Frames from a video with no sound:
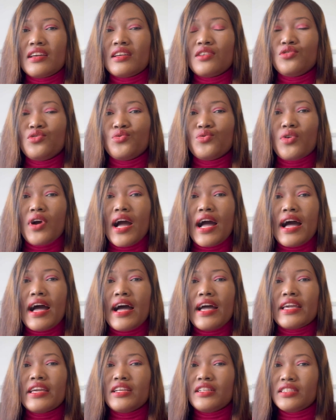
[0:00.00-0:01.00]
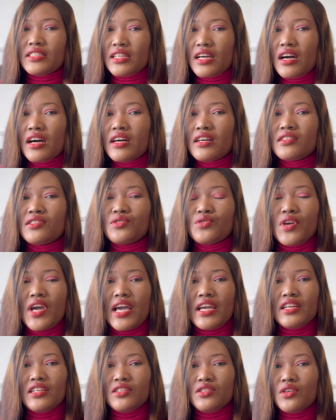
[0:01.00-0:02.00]
you are a nurse, you
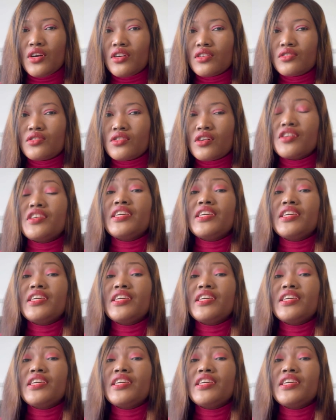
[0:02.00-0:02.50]
are a doctor.